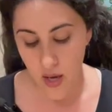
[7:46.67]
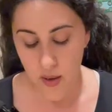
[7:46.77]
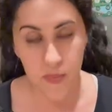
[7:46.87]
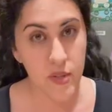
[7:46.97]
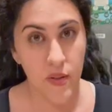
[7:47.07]

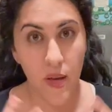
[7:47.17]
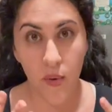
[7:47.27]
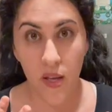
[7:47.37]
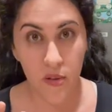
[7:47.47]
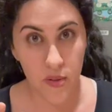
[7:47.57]
So that way
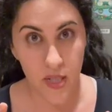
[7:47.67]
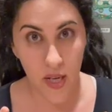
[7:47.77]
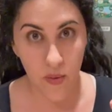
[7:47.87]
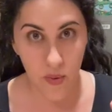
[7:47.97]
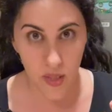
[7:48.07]
it'll stay
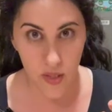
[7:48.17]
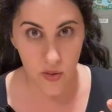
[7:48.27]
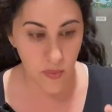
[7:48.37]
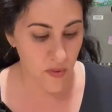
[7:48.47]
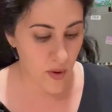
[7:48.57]
really
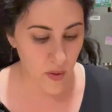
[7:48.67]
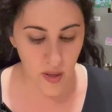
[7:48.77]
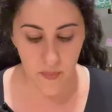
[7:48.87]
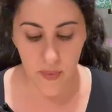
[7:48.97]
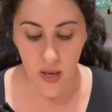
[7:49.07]
super fragrant.
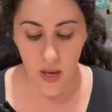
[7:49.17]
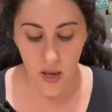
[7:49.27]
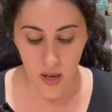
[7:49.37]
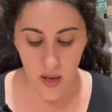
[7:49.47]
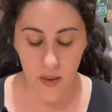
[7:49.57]

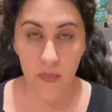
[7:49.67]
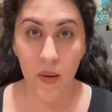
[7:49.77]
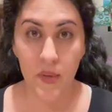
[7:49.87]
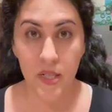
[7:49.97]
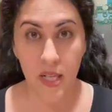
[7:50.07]
I'm
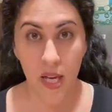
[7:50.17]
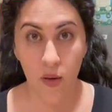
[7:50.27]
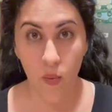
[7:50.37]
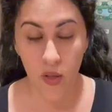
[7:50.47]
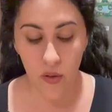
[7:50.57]
going to take
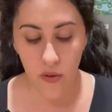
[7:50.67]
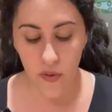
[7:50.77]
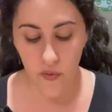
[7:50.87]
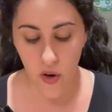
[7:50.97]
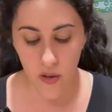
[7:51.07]
1 clove
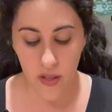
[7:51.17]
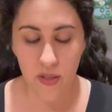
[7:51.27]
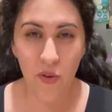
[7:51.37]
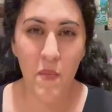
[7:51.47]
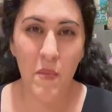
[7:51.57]
of garlic. So
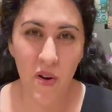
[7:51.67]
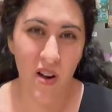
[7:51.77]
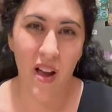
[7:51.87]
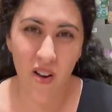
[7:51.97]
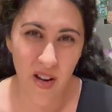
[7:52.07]
remember,
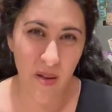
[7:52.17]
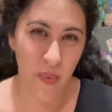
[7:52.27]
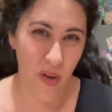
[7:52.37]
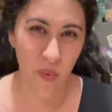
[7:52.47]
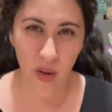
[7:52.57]
I already
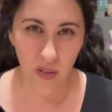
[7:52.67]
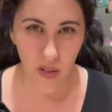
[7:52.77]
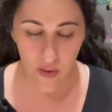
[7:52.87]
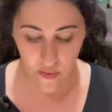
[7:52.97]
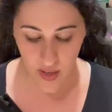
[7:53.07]
put 1
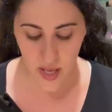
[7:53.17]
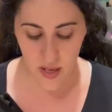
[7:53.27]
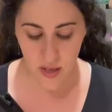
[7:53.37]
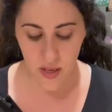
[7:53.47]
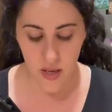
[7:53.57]
clove
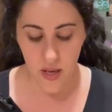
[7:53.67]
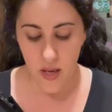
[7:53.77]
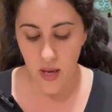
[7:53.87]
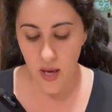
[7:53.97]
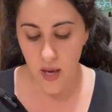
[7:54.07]
in.
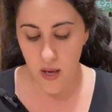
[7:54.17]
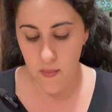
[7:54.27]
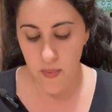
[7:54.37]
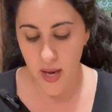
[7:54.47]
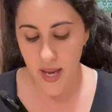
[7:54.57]

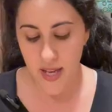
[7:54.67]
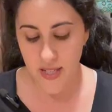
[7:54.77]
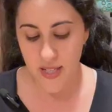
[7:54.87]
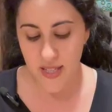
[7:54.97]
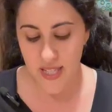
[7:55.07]

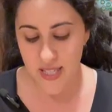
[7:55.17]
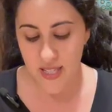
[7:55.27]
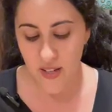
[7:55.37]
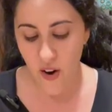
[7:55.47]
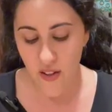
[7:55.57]
And this
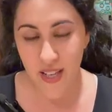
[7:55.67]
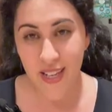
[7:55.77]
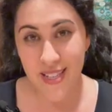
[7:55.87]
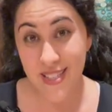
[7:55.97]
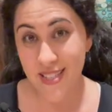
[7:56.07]
garlic
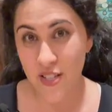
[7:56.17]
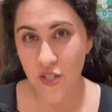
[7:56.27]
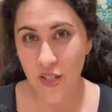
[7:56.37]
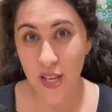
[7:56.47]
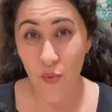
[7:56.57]
is
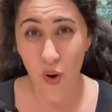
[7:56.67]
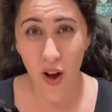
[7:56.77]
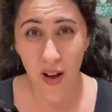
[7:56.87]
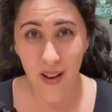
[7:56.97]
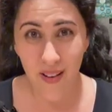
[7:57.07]
essentially
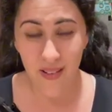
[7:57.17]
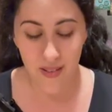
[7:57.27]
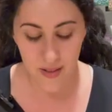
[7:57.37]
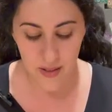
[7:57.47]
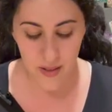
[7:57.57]
raw.
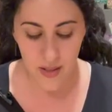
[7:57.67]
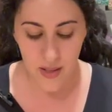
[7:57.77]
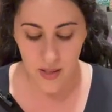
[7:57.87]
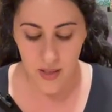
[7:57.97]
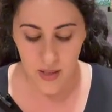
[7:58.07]

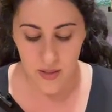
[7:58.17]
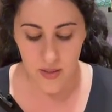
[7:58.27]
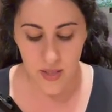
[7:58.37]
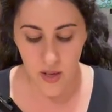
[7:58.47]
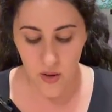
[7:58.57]

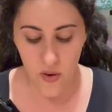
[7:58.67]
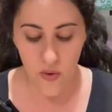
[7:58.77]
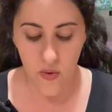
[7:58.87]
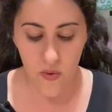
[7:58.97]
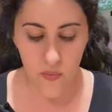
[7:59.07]

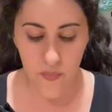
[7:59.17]
So